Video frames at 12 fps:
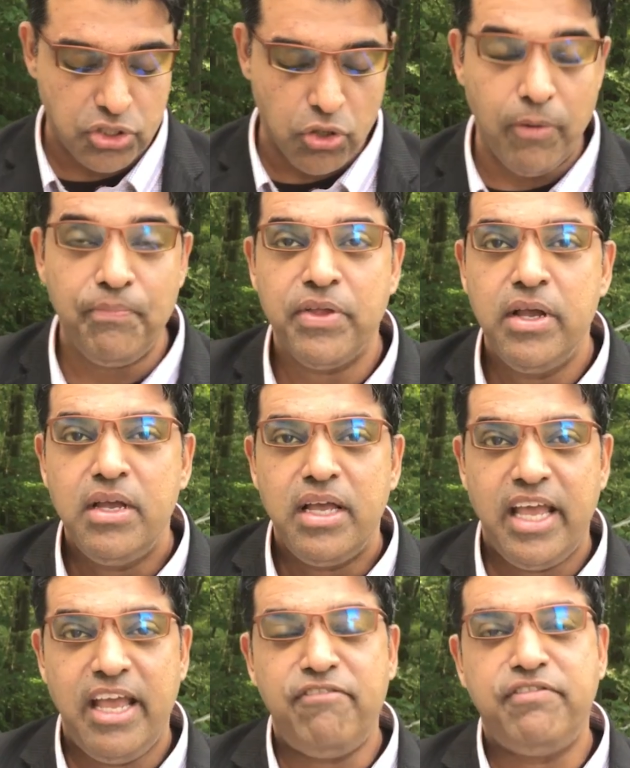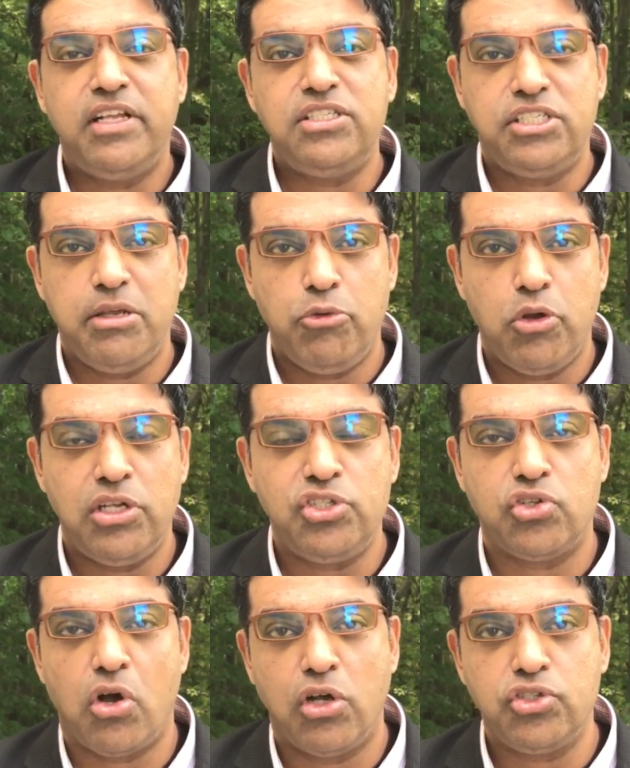So if the stimulus
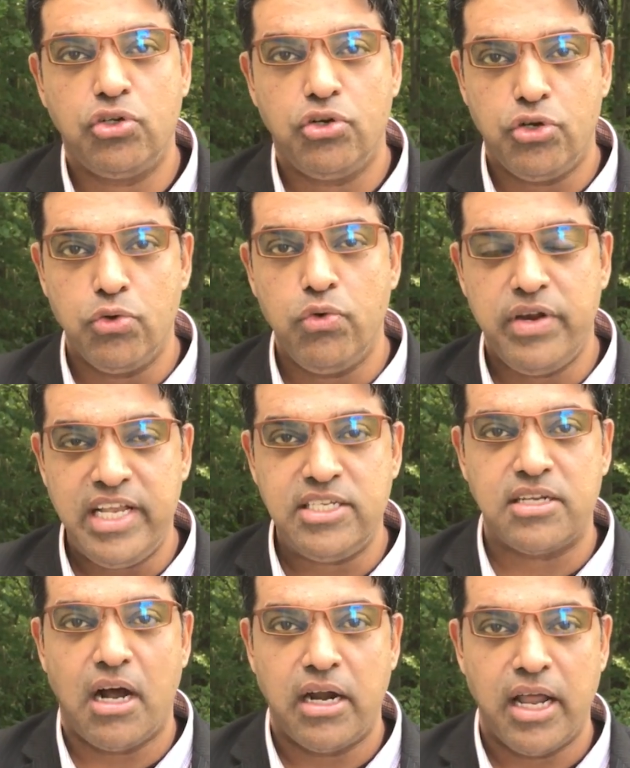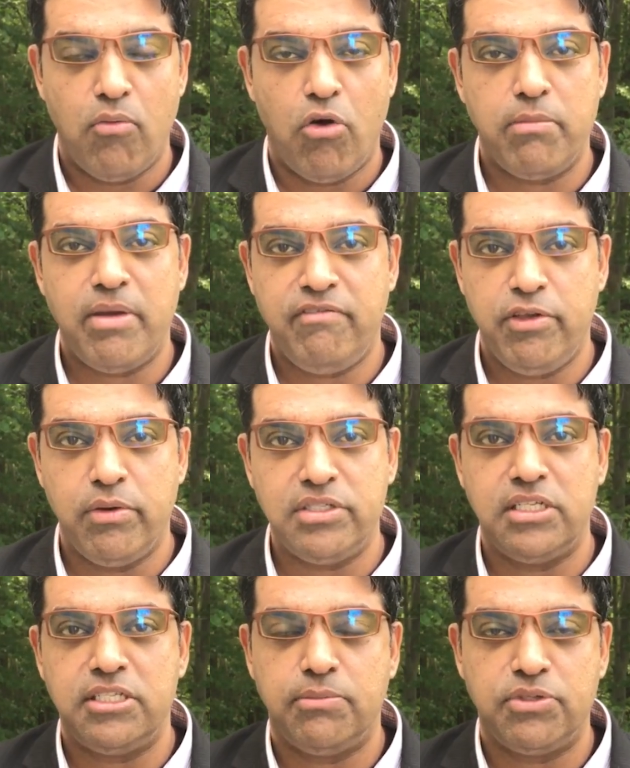talks do restart, I want my viewers
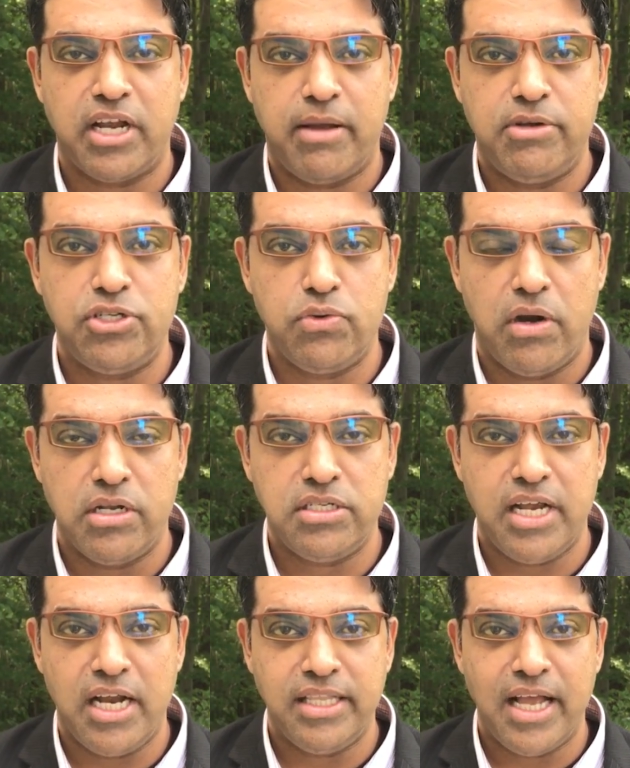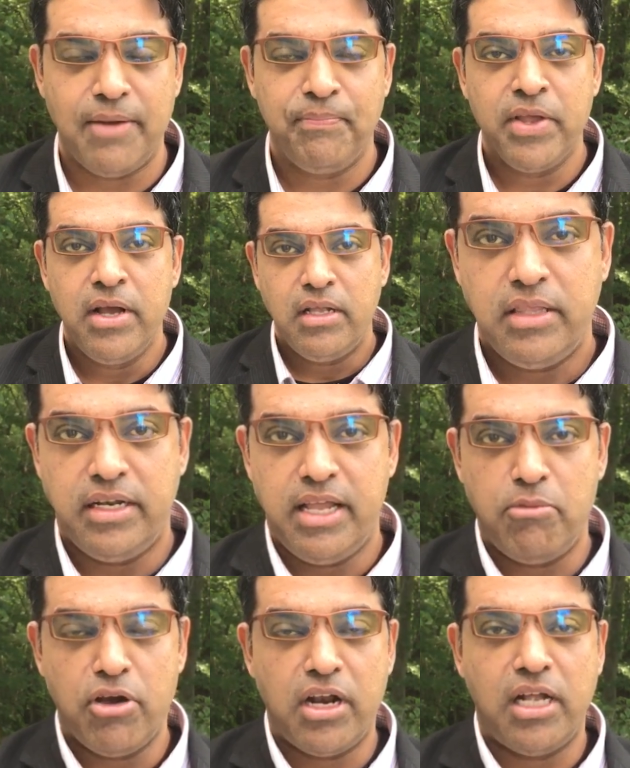and subscribers to understand that the
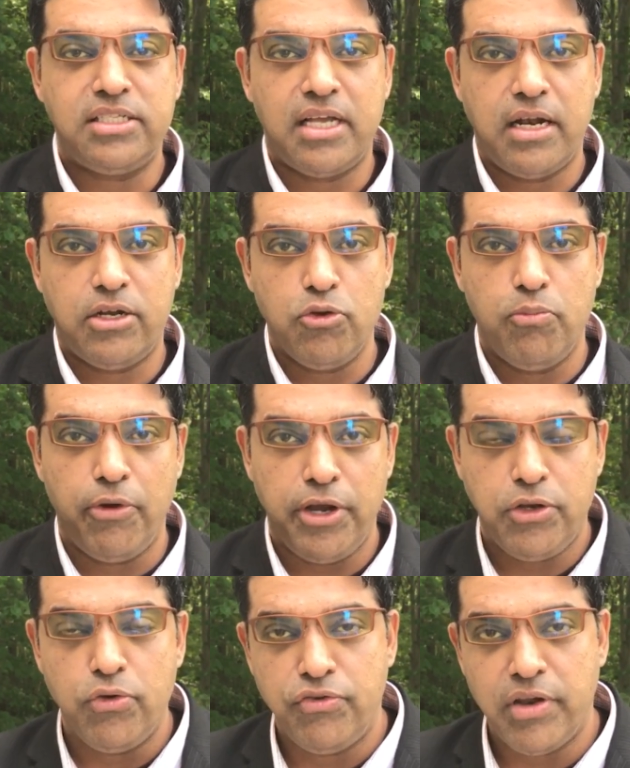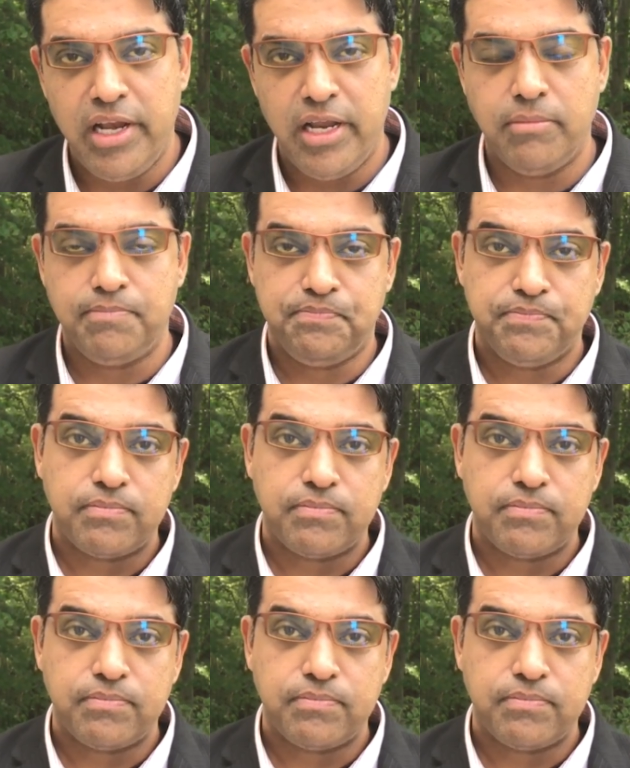Democrats are at two point two trillion.